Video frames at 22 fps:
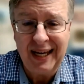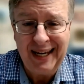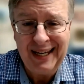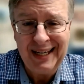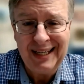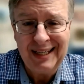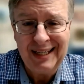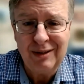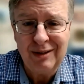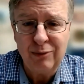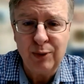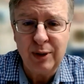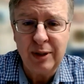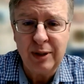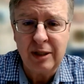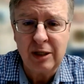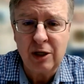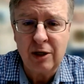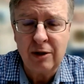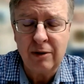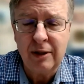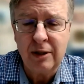And with the
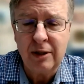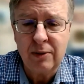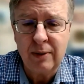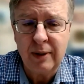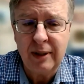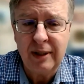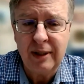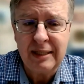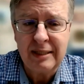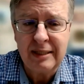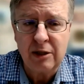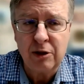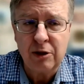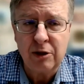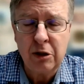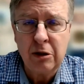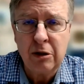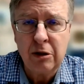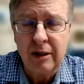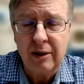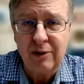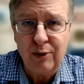current trend that's
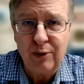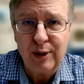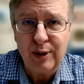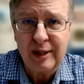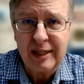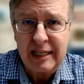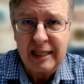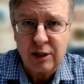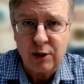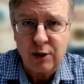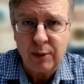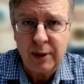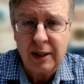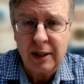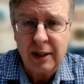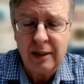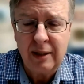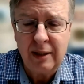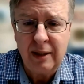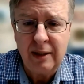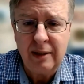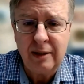occur with that's going
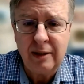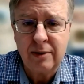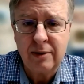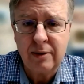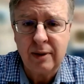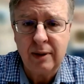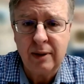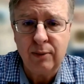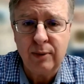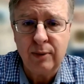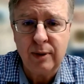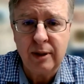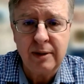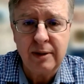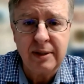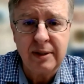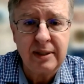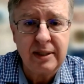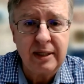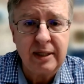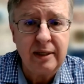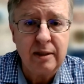on in the industry, where
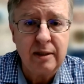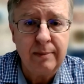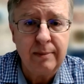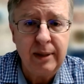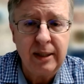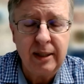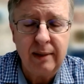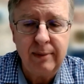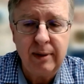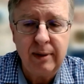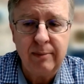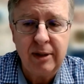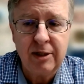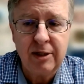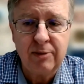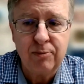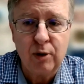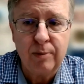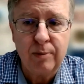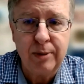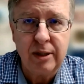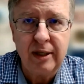studs are becoming much
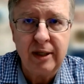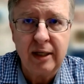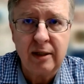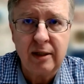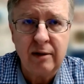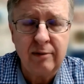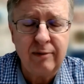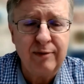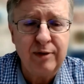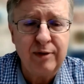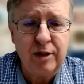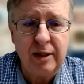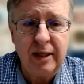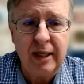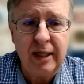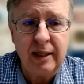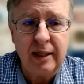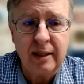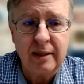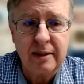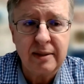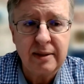more predictive of
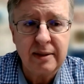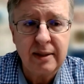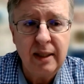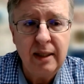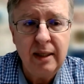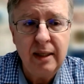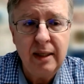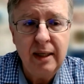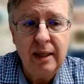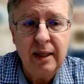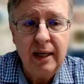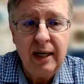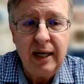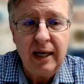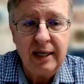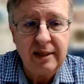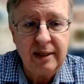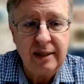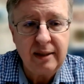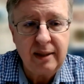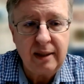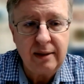genetics, I
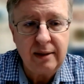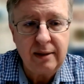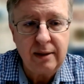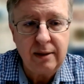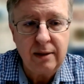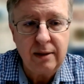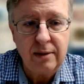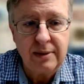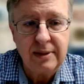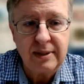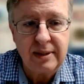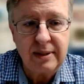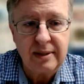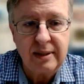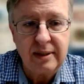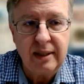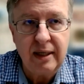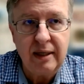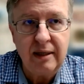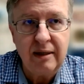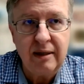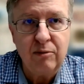think that there's
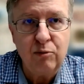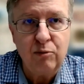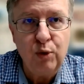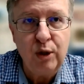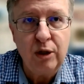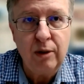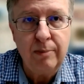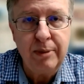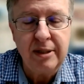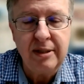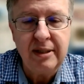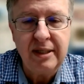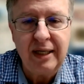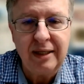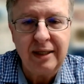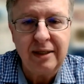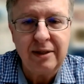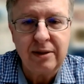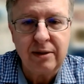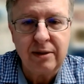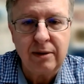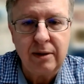a real
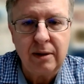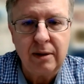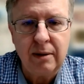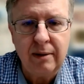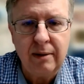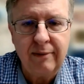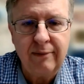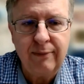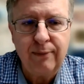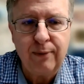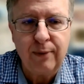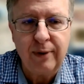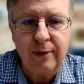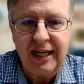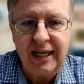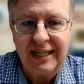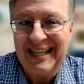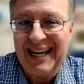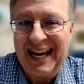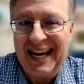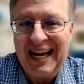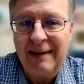potential for that
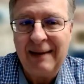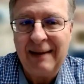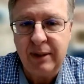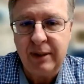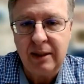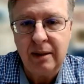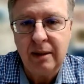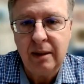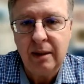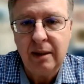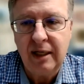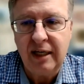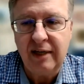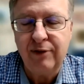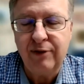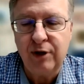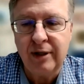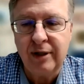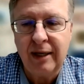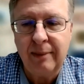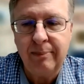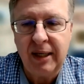to happen if
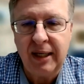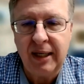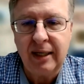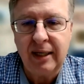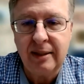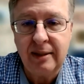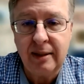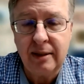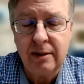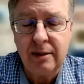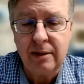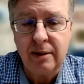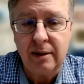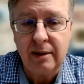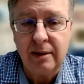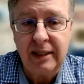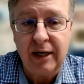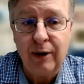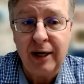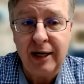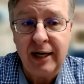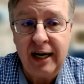you're not paying attention.
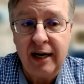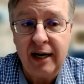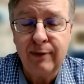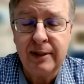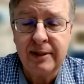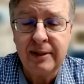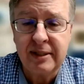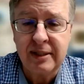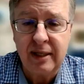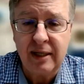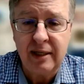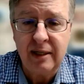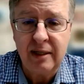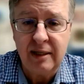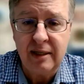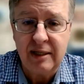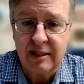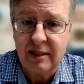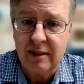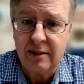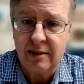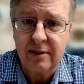Now, I, every stud
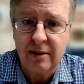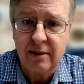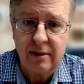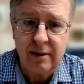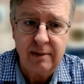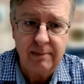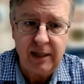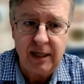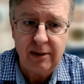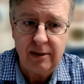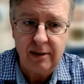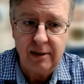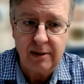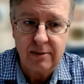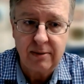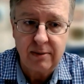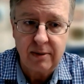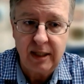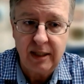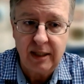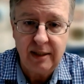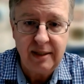is concerned about this,
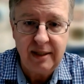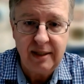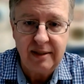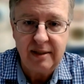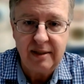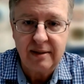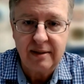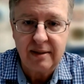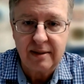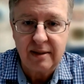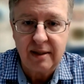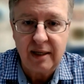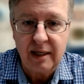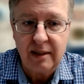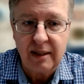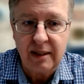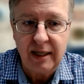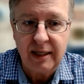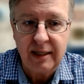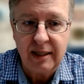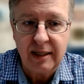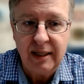right? It, this is not
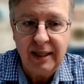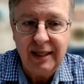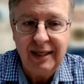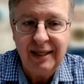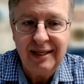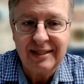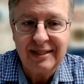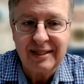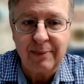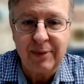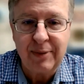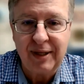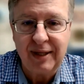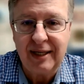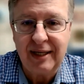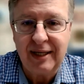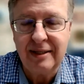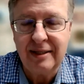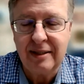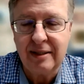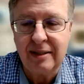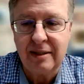like something that
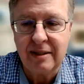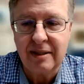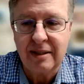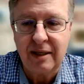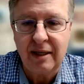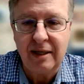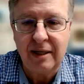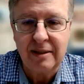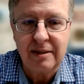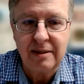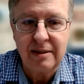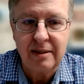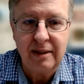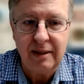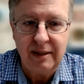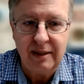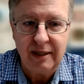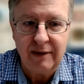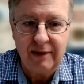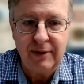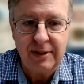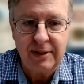isn't discussed
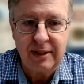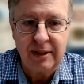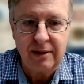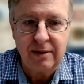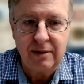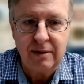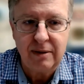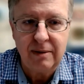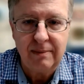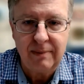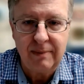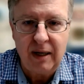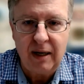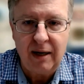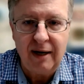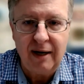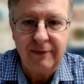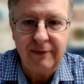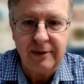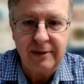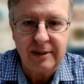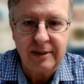in every single
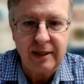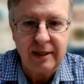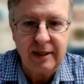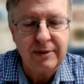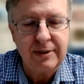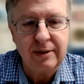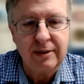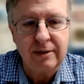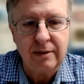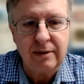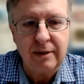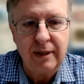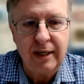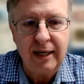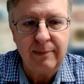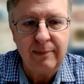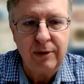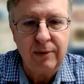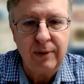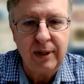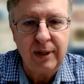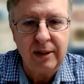office and every single
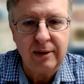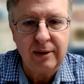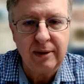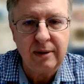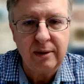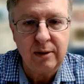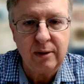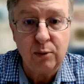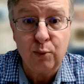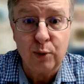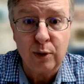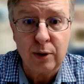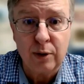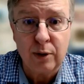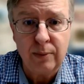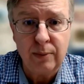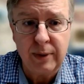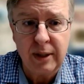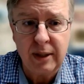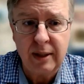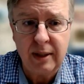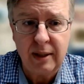lab around the world
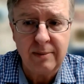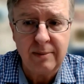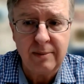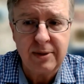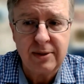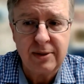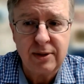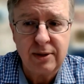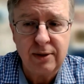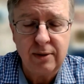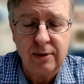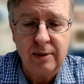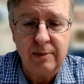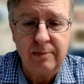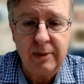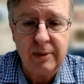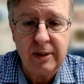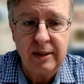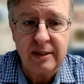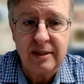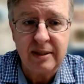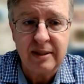when it comes to the,
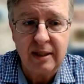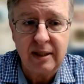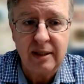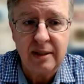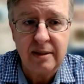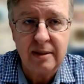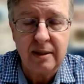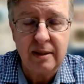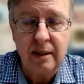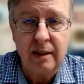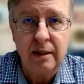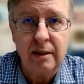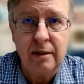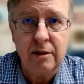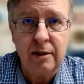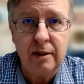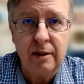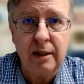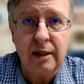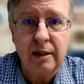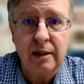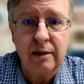the studs and
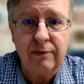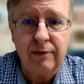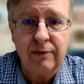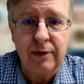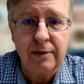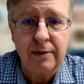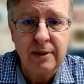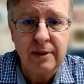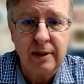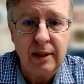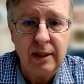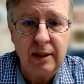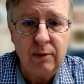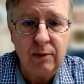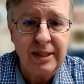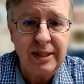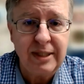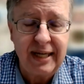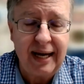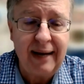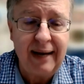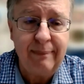genetic diversity and what's
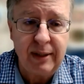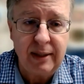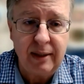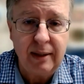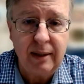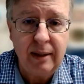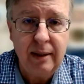happening.